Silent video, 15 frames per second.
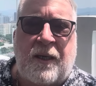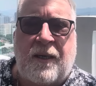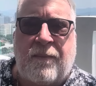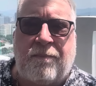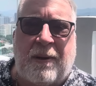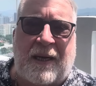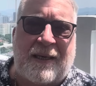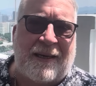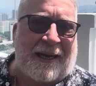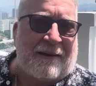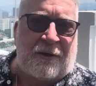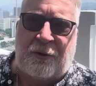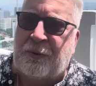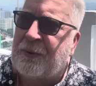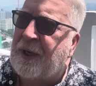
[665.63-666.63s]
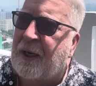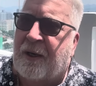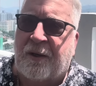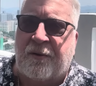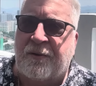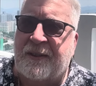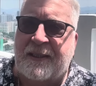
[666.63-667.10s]
but who
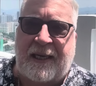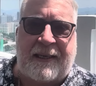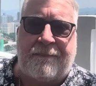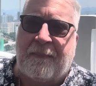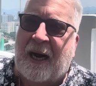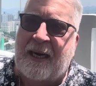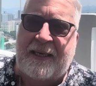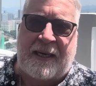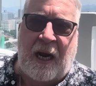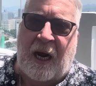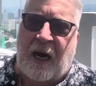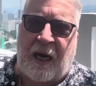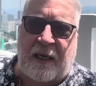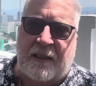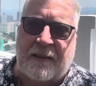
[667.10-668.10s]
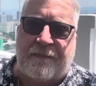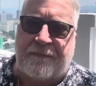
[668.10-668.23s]
knows, he might not.